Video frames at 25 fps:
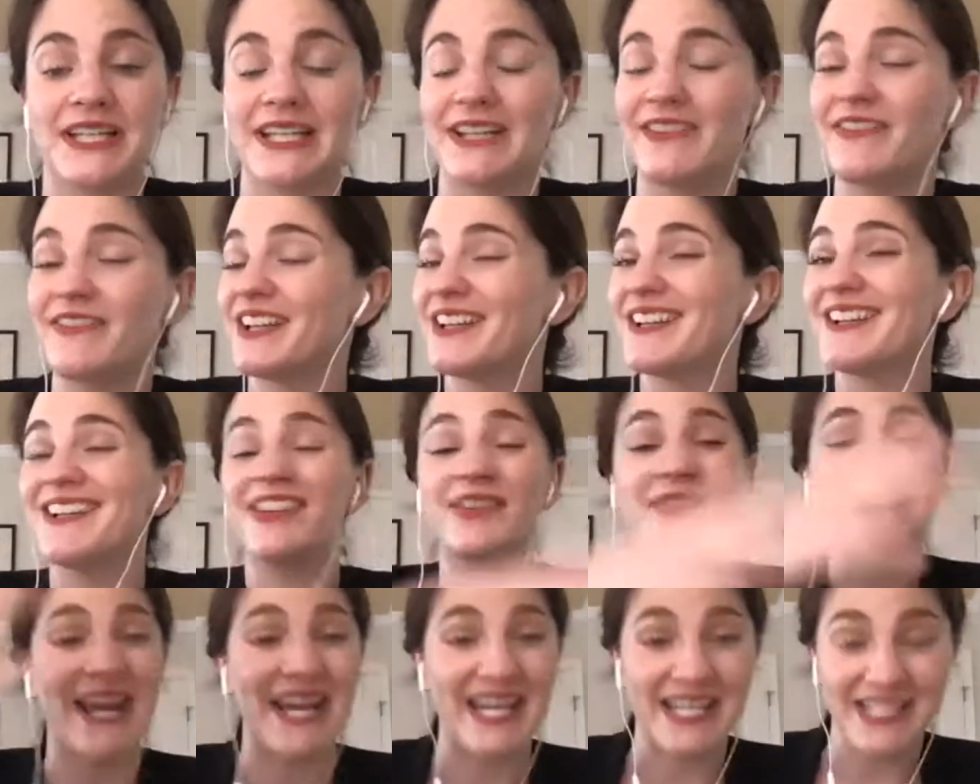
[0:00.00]
even
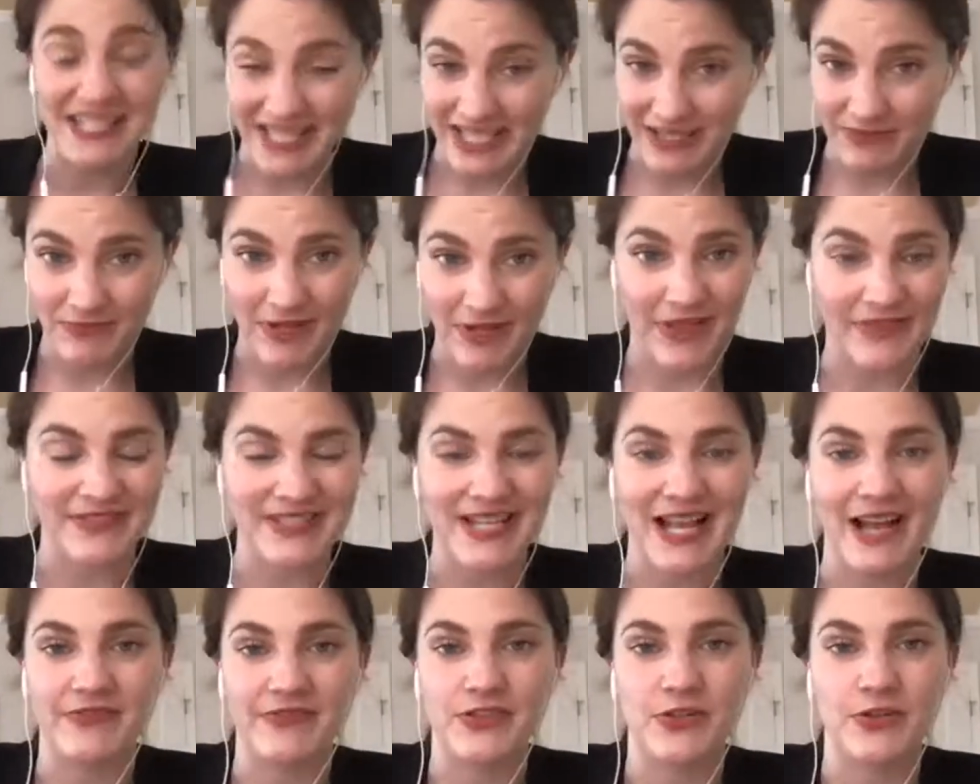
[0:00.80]
18 months
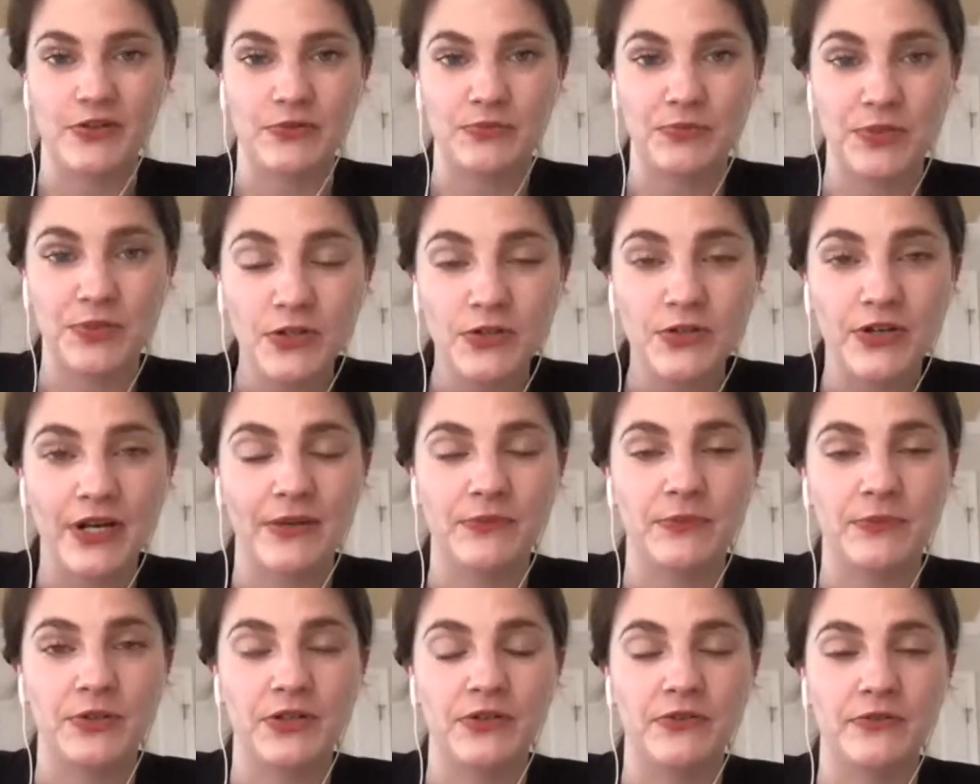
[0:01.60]
after the
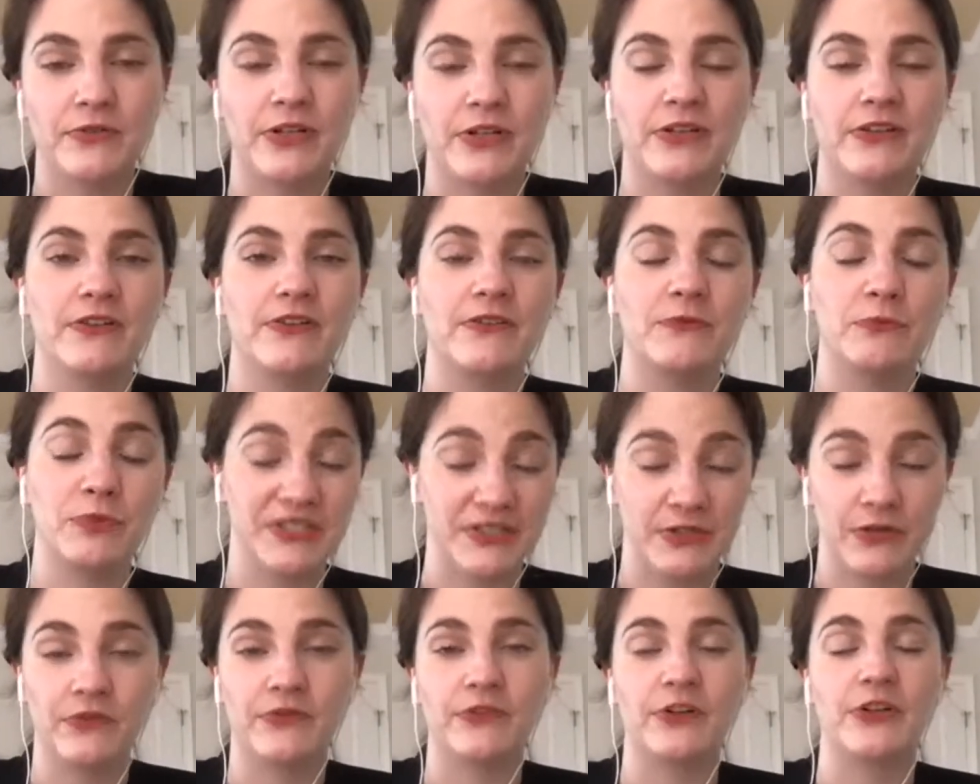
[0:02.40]
program were over,
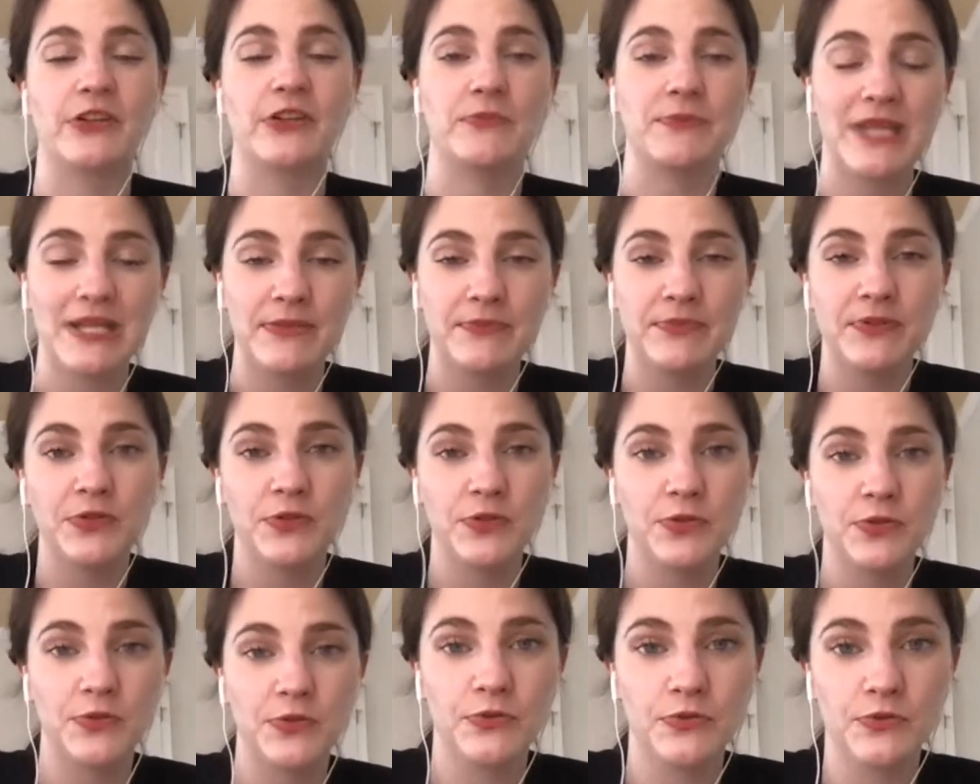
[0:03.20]
was over, the people
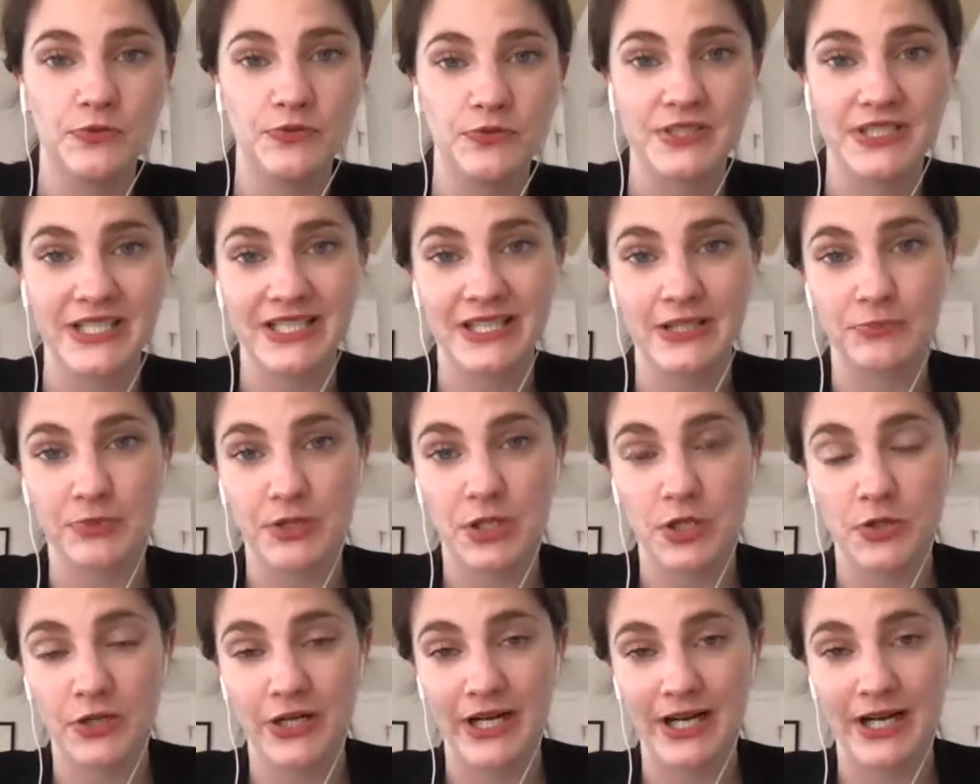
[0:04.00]
who did the
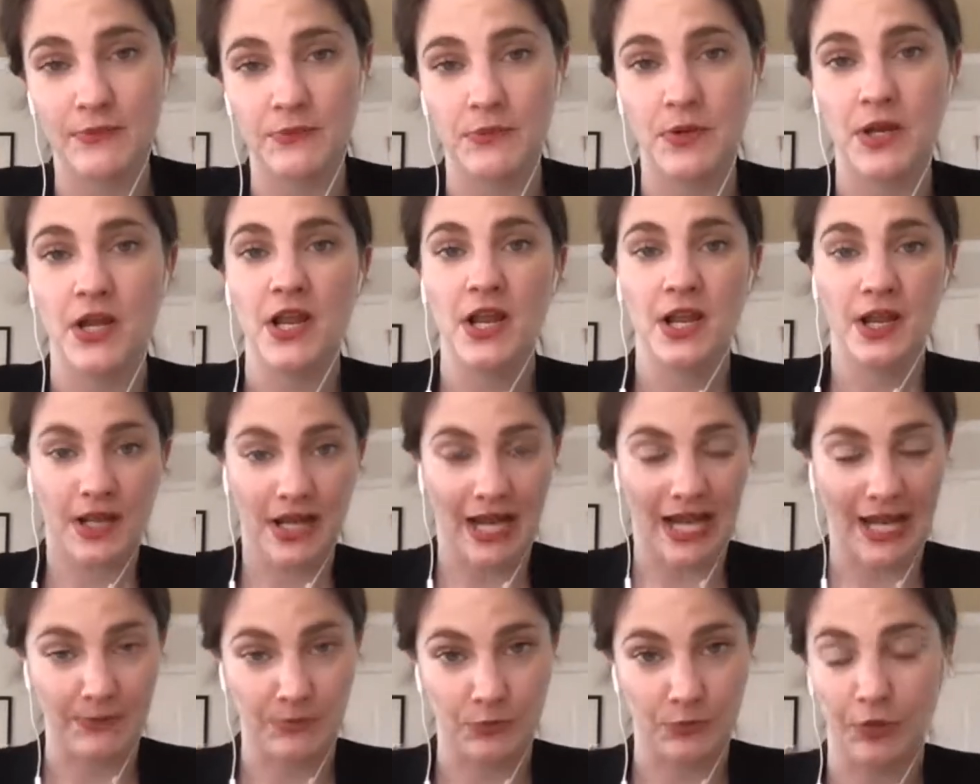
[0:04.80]
program
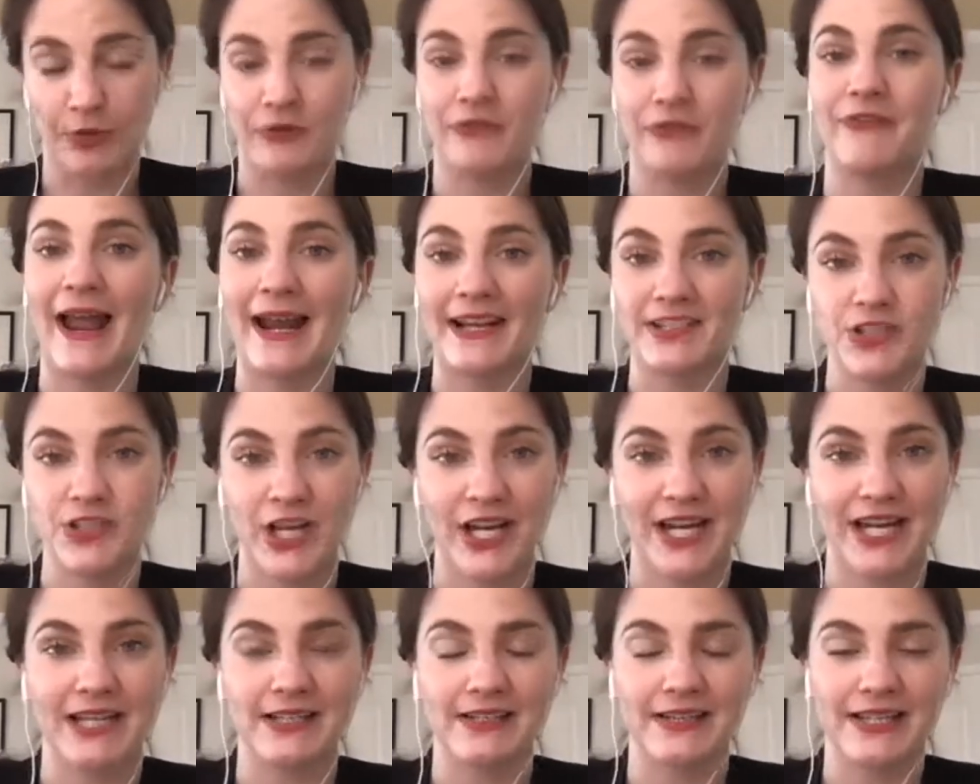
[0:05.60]
um, were fact
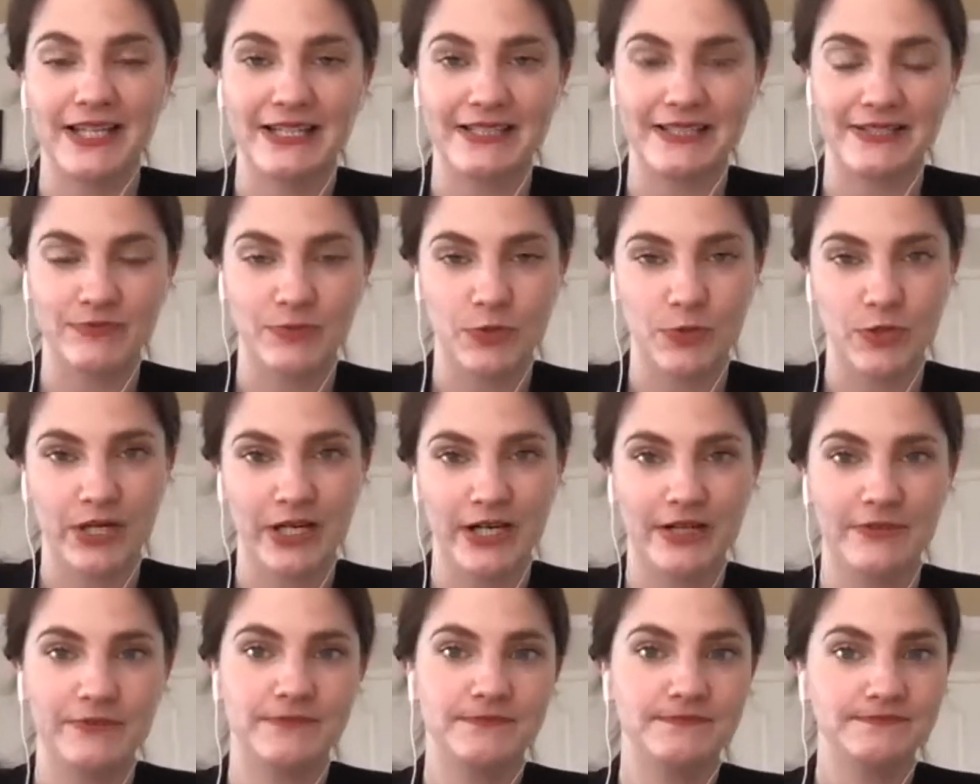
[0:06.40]
checking things
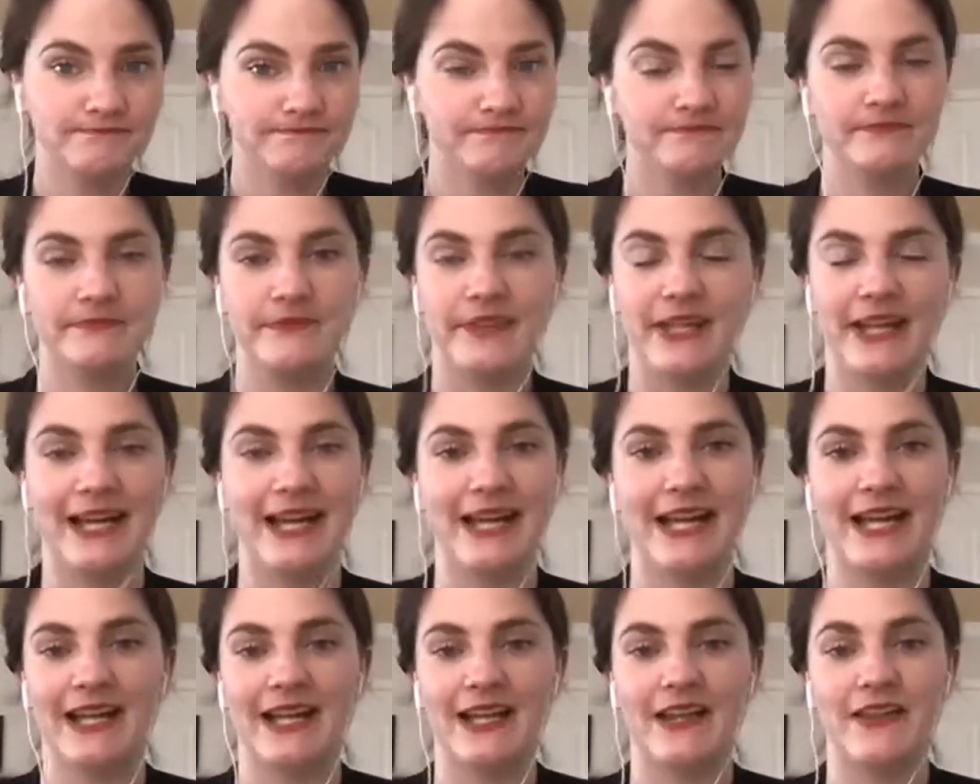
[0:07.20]
more.
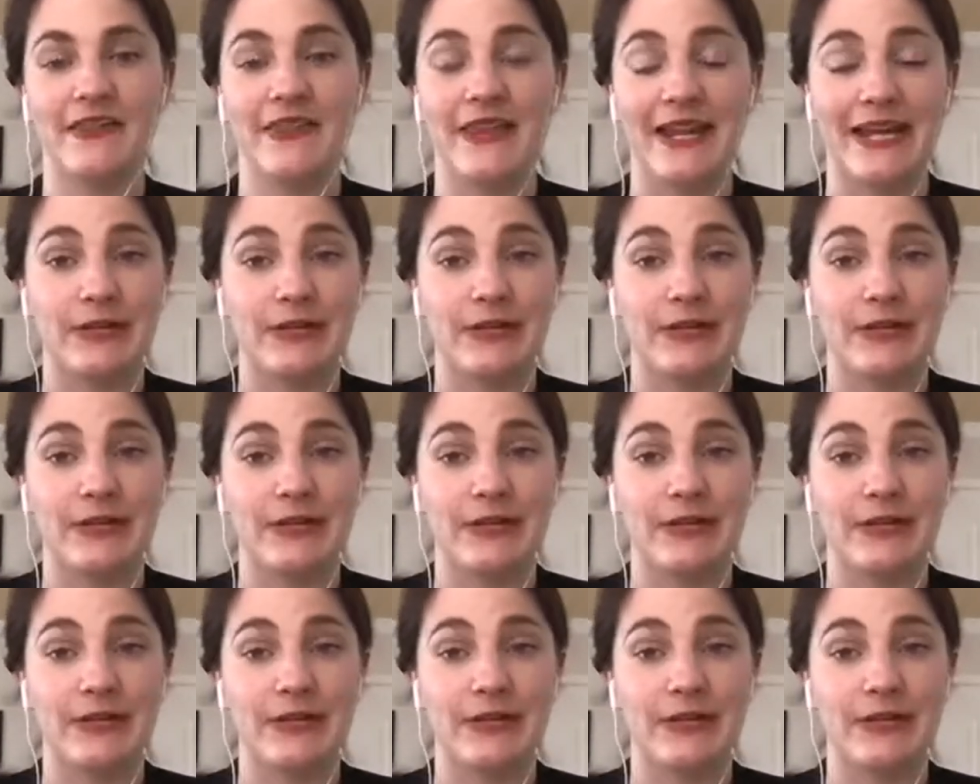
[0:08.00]
Uh, they